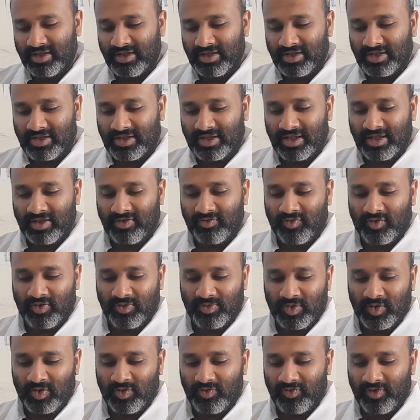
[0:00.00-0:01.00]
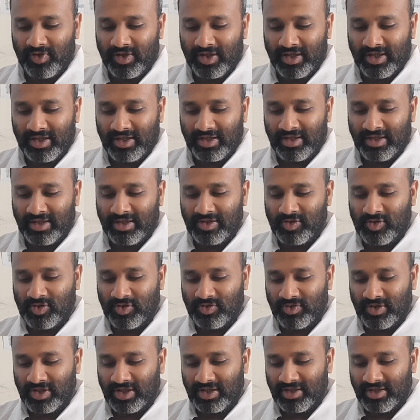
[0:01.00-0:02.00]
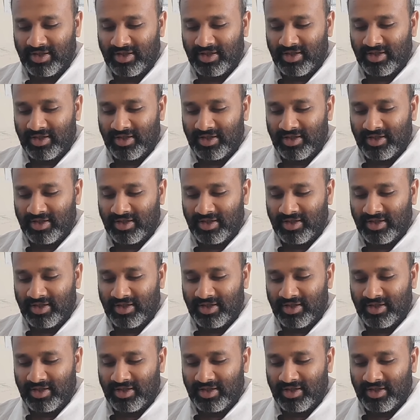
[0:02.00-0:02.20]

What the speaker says: skin from UVA injury.